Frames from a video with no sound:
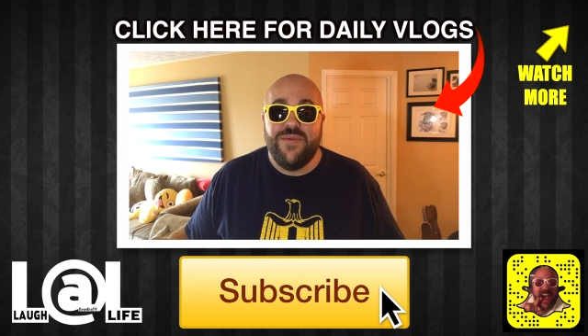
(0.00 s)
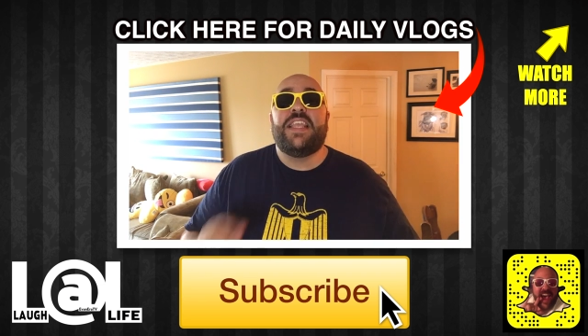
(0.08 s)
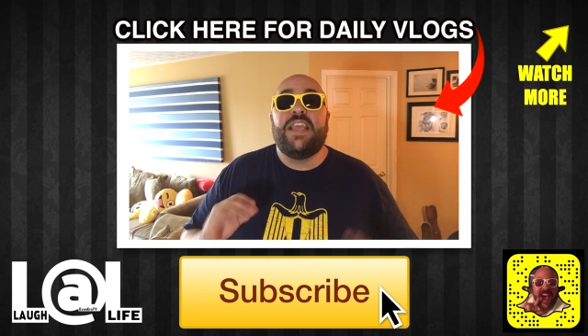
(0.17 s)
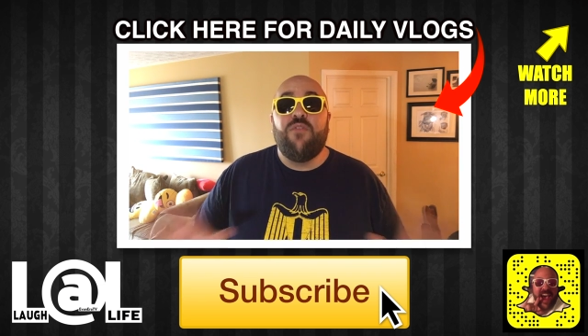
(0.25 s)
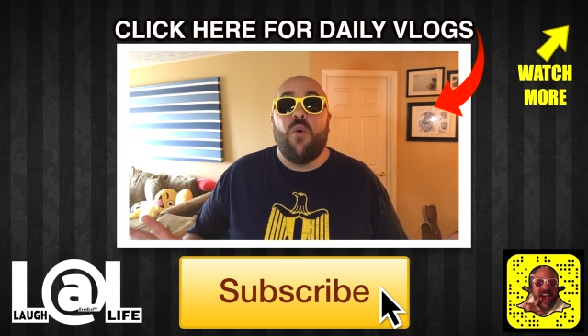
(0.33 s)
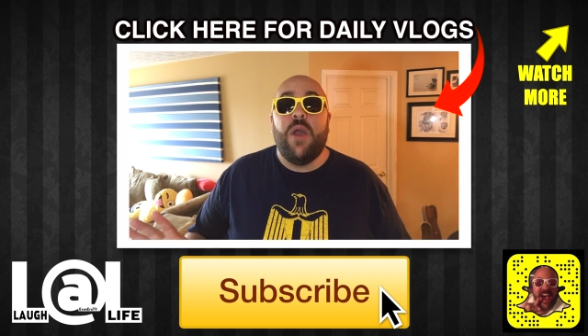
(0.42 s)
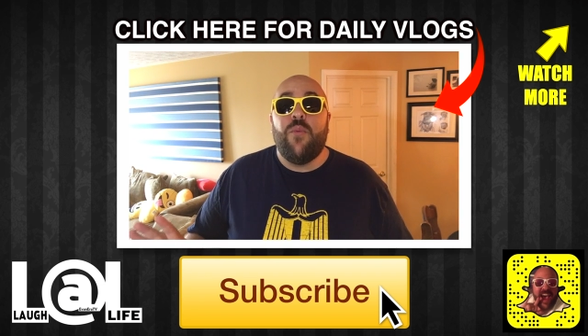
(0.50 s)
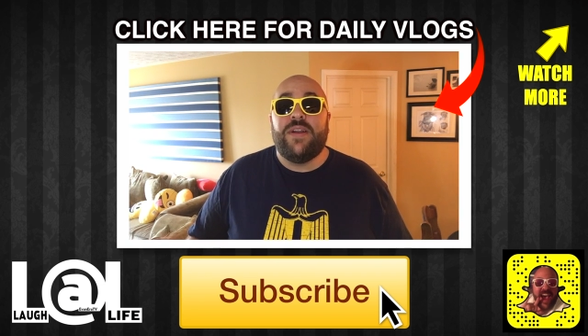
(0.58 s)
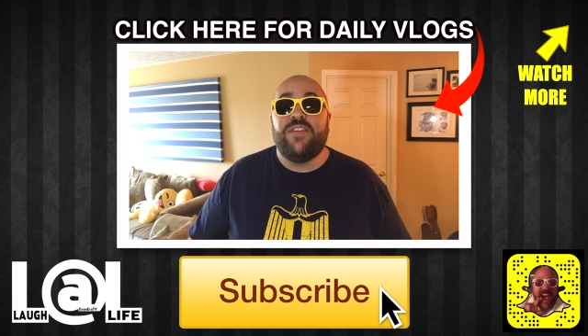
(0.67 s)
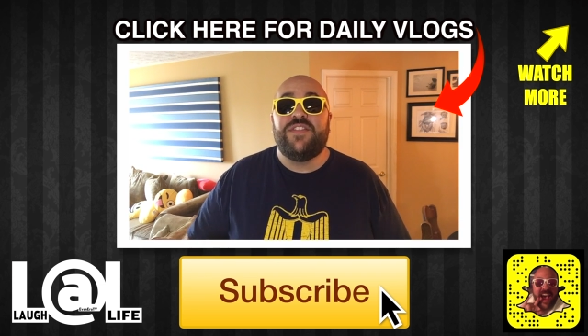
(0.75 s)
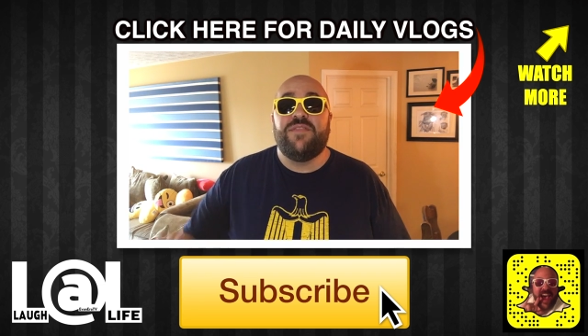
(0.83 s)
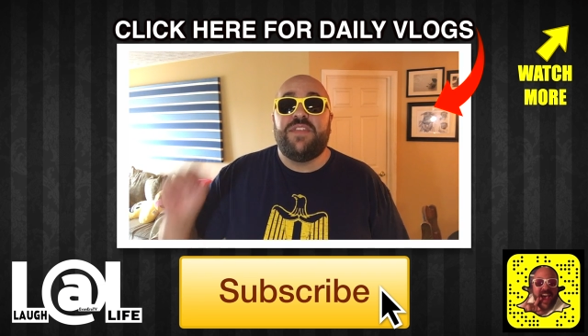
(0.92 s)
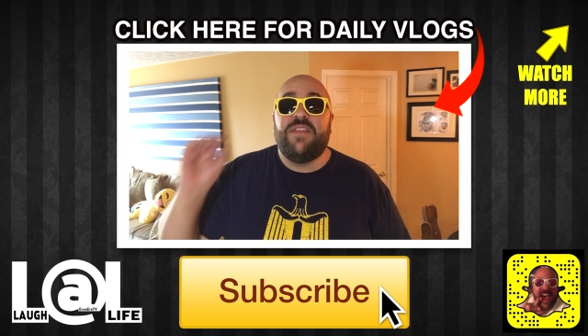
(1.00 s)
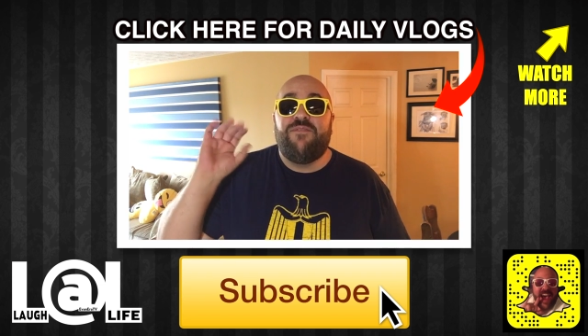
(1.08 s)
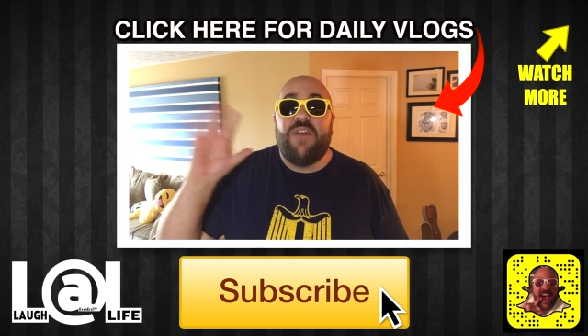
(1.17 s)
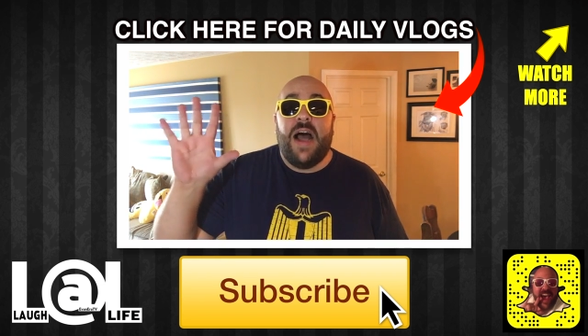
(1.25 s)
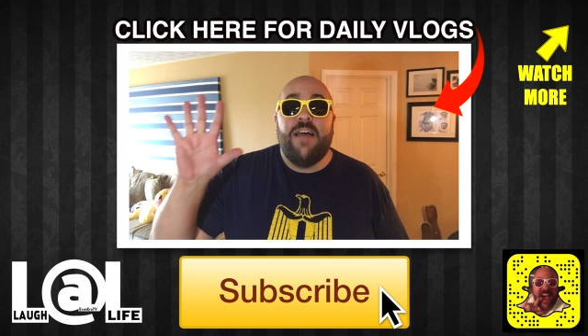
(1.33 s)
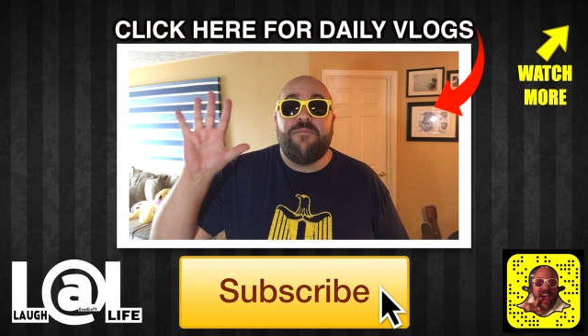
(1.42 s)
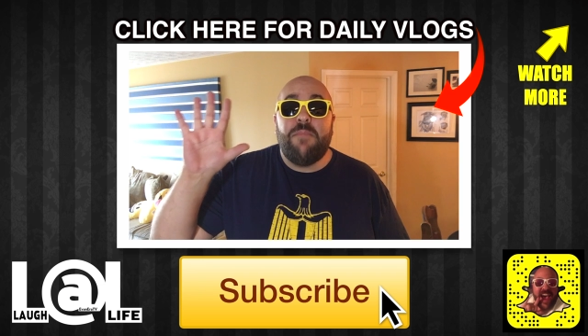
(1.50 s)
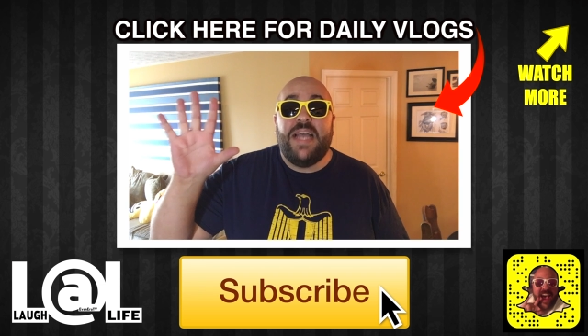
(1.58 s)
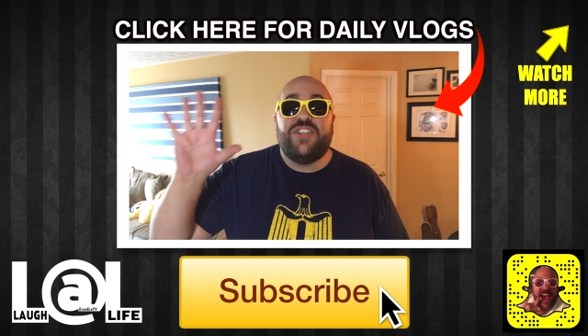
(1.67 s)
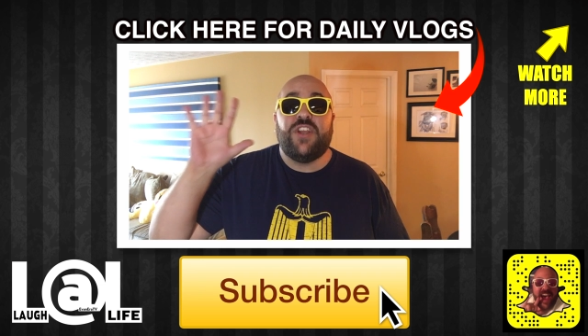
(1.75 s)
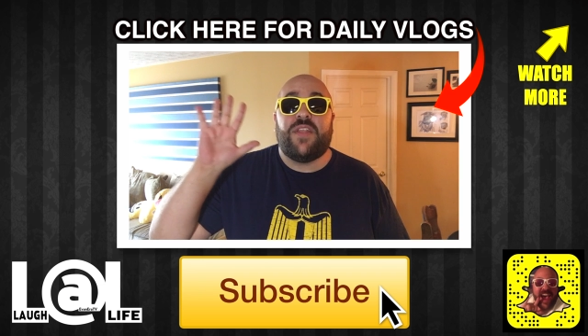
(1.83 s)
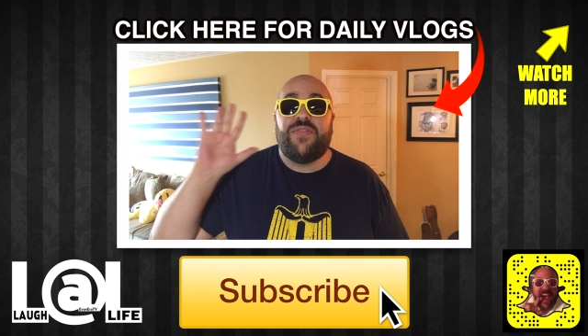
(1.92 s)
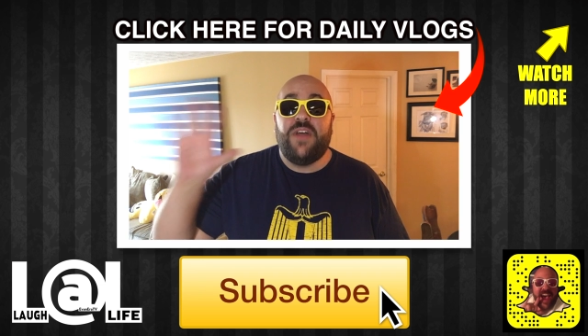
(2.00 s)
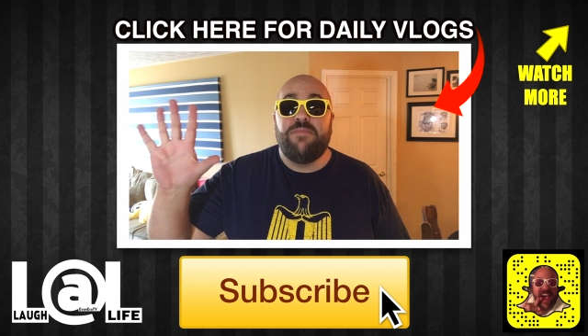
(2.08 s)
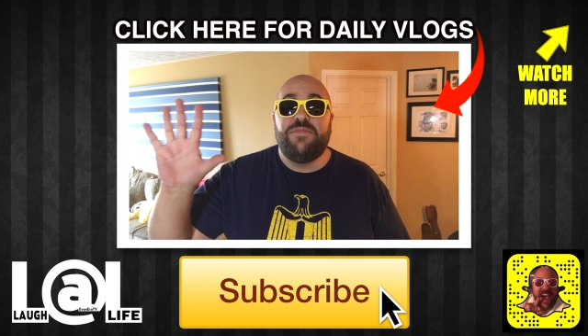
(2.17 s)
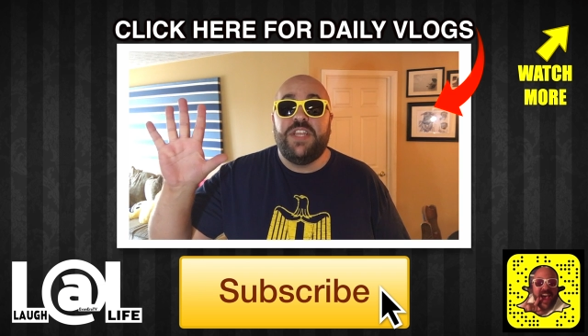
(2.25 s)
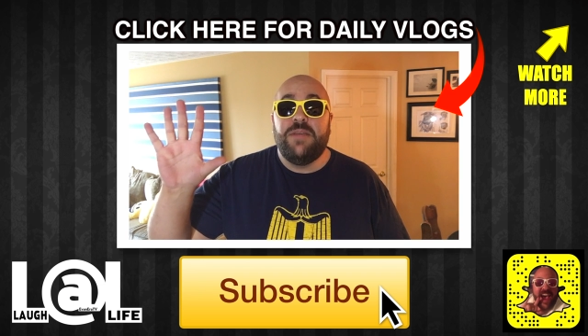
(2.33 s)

The giveaway winners of the five magic thumb